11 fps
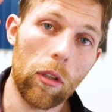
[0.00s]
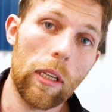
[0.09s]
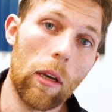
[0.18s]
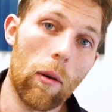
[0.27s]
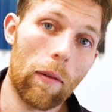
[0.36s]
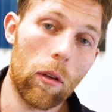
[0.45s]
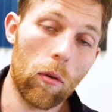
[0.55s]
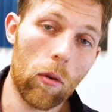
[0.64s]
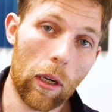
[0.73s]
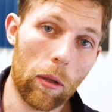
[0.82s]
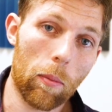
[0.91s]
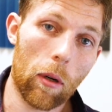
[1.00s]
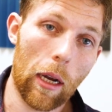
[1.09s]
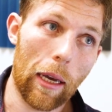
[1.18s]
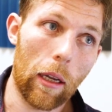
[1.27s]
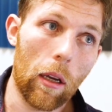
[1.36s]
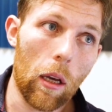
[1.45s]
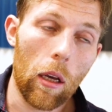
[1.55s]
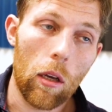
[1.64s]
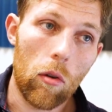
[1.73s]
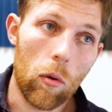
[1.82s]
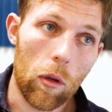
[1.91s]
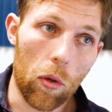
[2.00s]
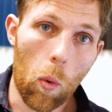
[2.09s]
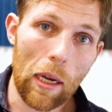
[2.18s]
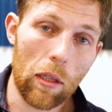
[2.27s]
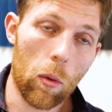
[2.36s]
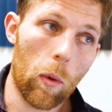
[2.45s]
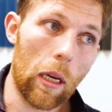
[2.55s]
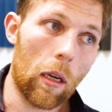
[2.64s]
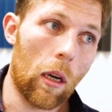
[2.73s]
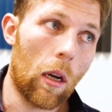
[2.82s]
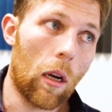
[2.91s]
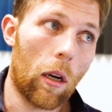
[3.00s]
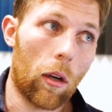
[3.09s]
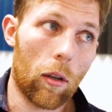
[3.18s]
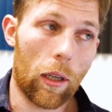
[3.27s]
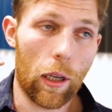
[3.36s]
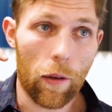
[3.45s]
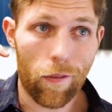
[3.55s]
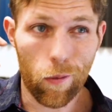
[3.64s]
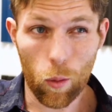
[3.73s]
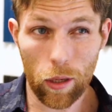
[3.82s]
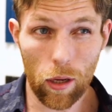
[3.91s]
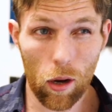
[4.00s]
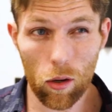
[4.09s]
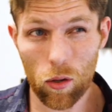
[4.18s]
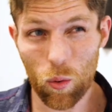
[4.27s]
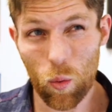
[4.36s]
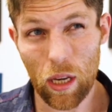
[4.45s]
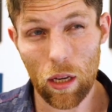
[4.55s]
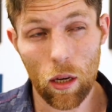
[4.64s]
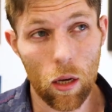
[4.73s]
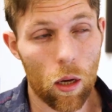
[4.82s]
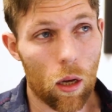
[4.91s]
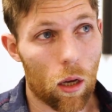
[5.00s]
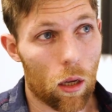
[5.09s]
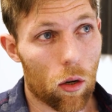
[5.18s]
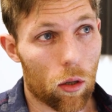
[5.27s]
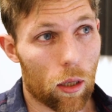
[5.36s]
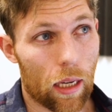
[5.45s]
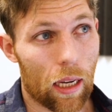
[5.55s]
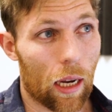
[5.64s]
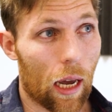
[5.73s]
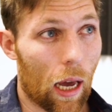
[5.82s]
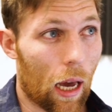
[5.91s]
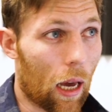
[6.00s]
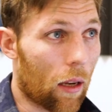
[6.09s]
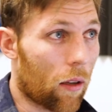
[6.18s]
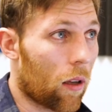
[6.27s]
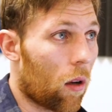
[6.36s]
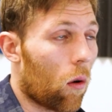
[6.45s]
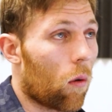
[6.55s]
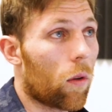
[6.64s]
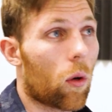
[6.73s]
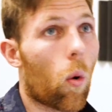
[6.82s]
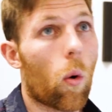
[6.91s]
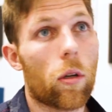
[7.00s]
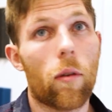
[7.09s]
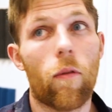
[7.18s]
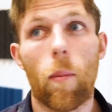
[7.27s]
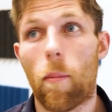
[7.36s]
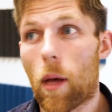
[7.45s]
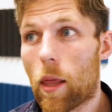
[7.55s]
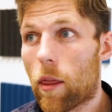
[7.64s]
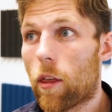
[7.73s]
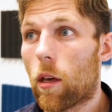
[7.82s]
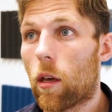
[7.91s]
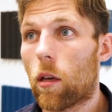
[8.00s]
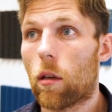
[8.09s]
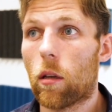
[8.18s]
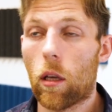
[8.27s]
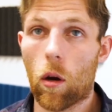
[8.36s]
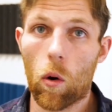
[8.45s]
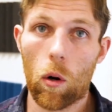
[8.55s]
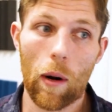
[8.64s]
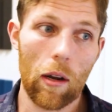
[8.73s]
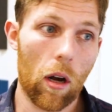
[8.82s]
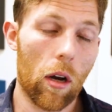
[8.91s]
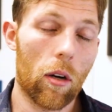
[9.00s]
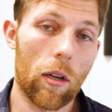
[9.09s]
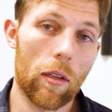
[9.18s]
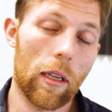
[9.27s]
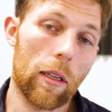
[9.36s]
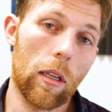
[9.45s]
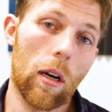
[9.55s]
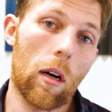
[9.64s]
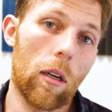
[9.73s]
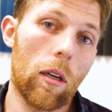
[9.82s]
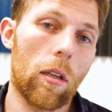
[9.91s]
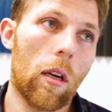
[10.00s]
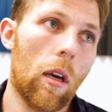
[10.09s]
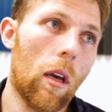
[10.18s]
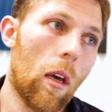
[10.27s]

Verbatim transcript: just say you have two drinks per night, you do it twice a week, you're looking at forty dollars a week. You're looking at, over the course of a month, you know, around one hundred sixty dollars.